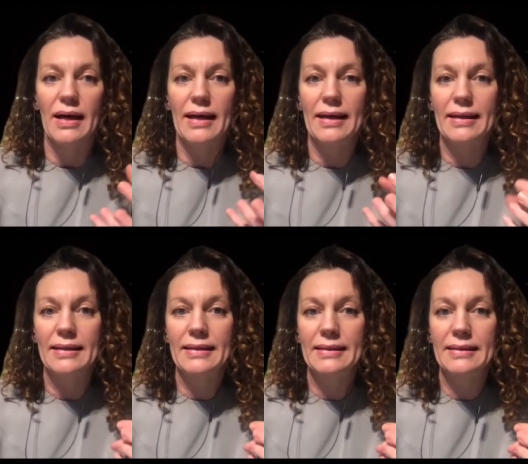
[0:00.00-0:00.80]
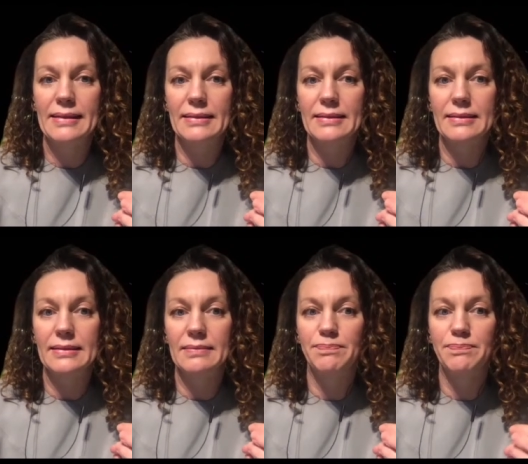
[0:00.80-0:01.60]
And
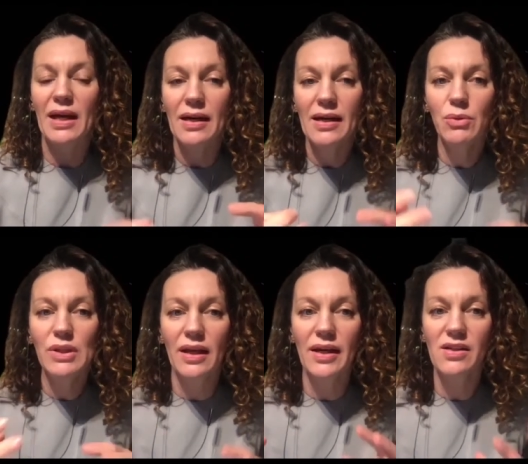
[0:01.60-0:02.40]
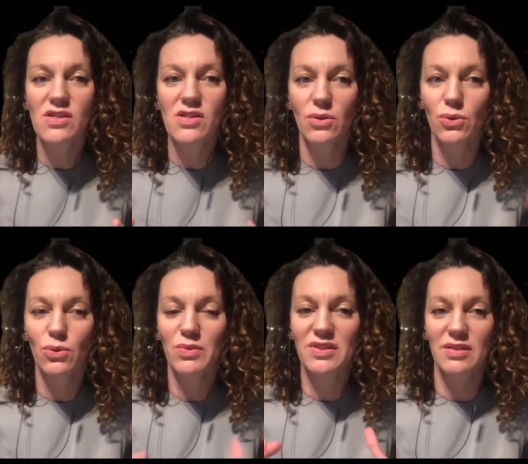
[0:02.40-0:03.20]
I would like
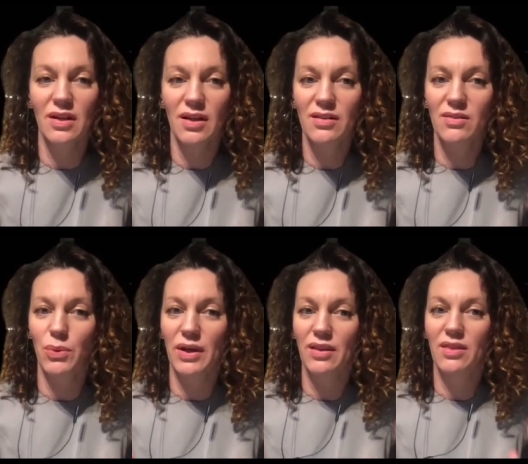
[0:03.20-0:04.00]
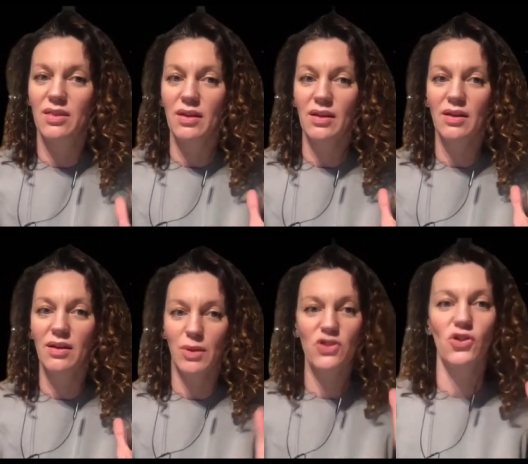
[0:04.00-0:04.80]
to start with the
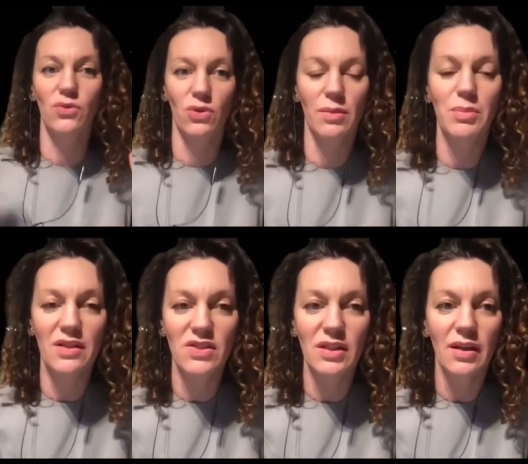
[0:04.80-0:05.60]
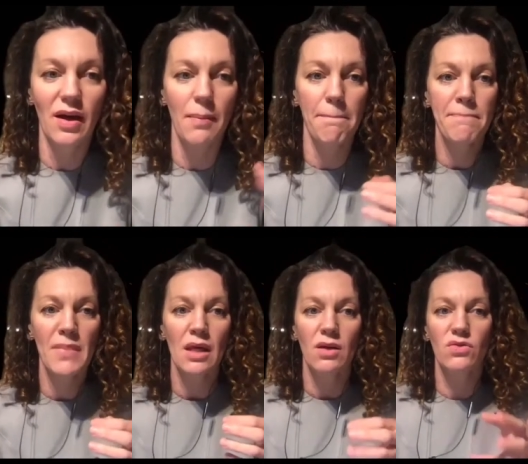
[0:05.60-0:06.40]
question to Robertina.
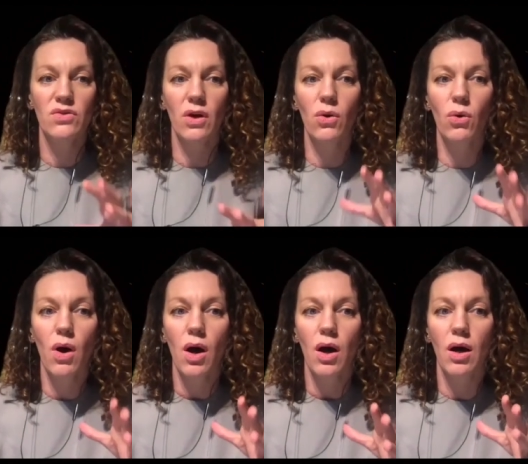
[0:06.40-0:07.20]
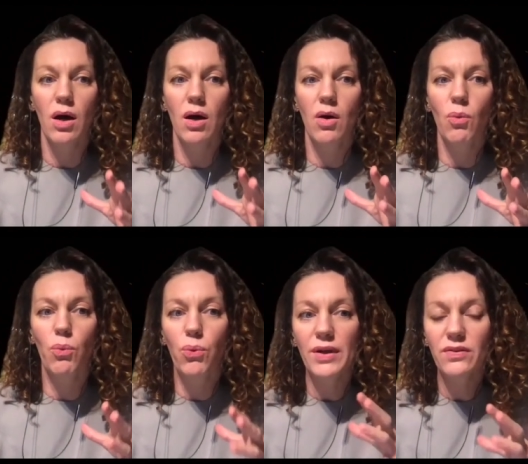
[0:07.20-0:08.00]
So
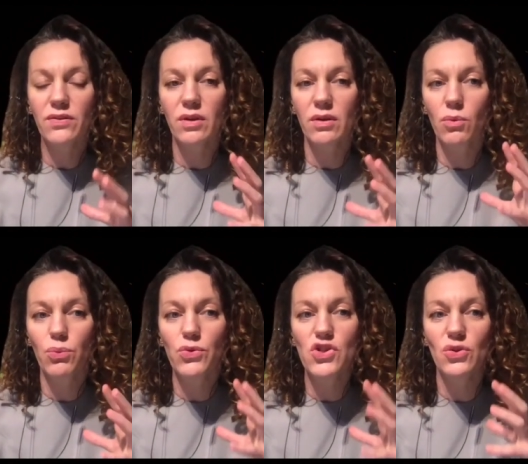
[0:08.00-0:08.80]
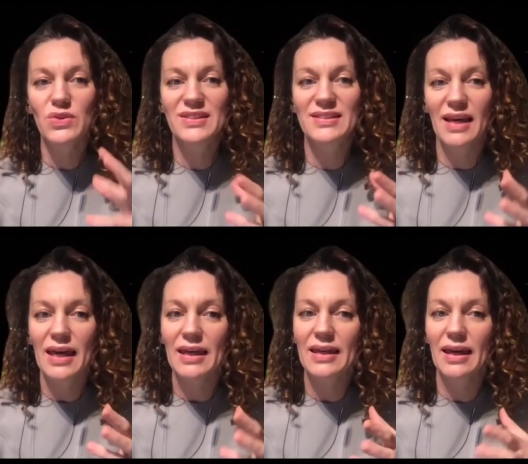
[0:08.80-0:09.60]
what would you
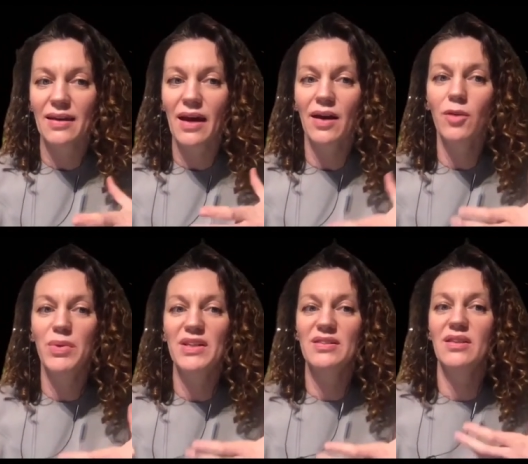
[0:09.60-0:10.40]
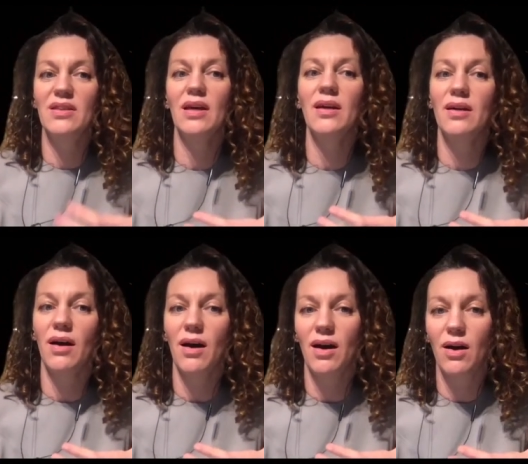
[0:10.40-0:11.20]
say can help us think
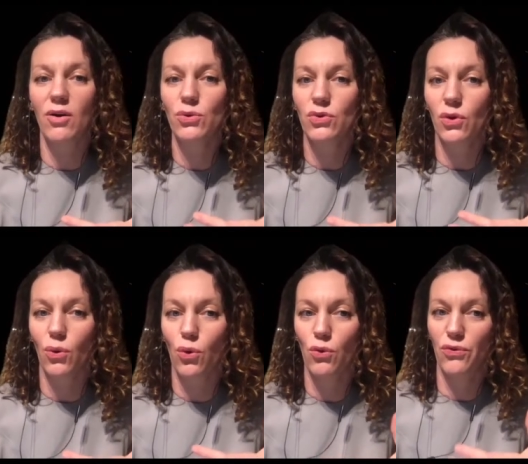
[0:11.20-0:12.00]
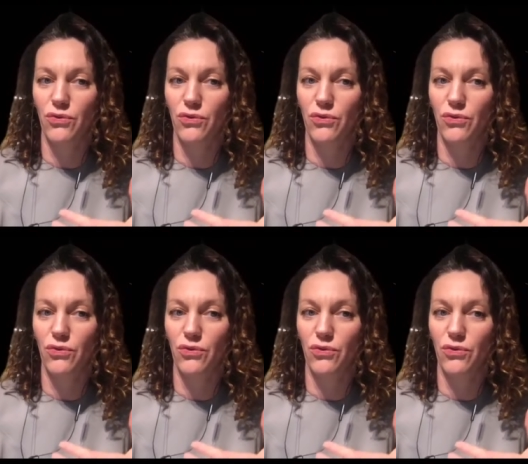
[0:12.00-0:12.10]
out of